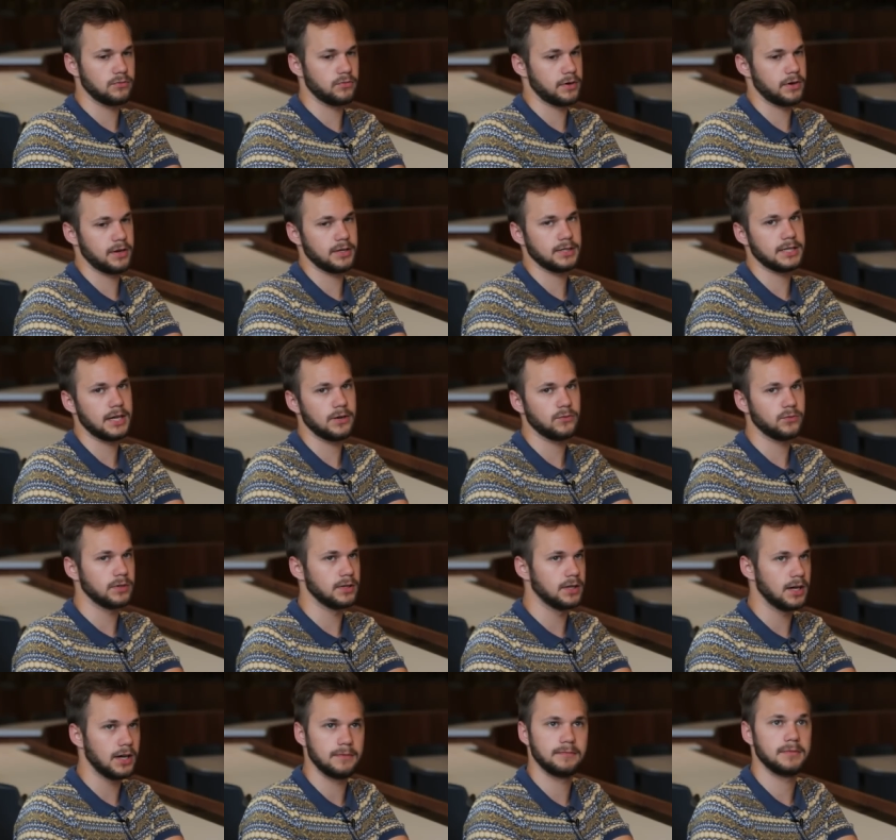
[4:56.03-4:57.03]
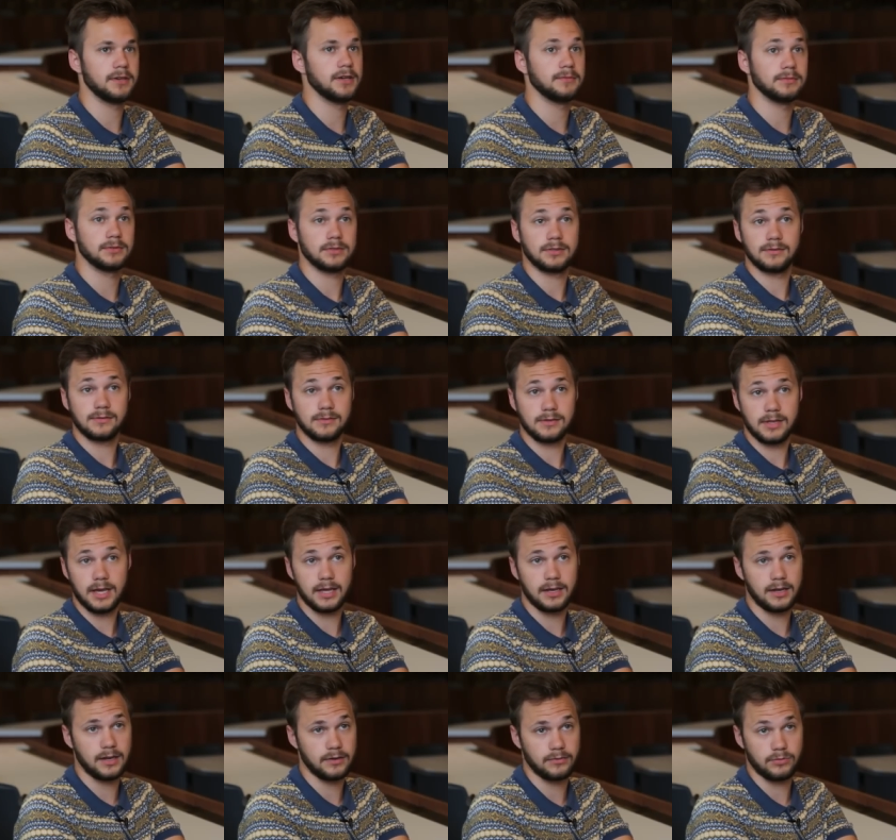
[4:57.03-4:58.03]
whereas I would not be able to do
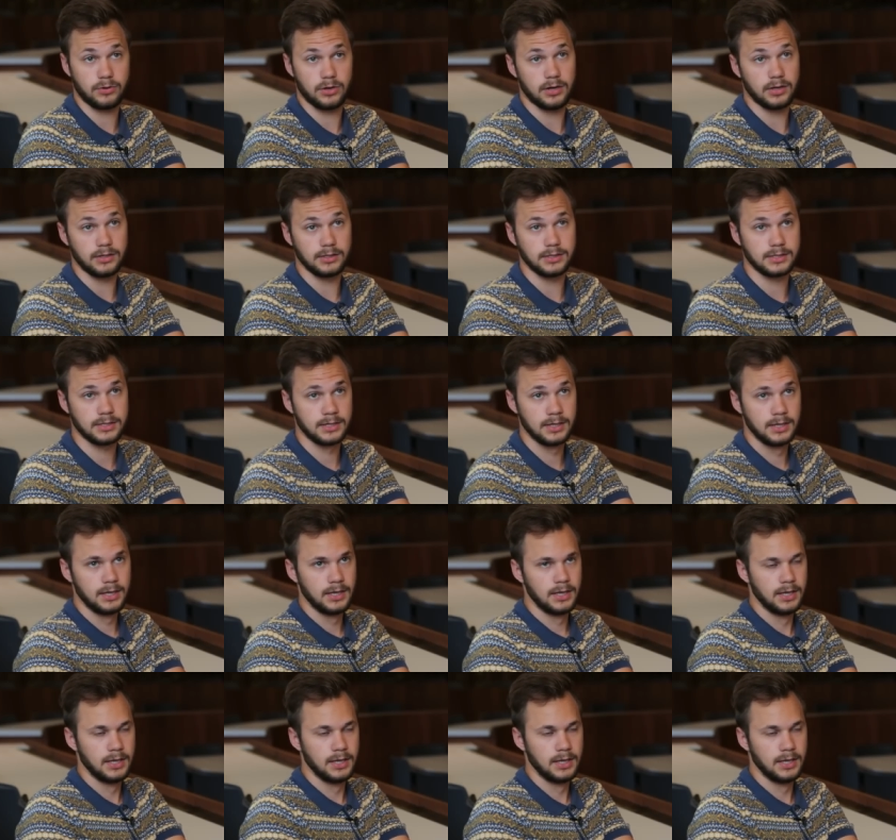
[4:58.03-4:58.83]
that anywhere else,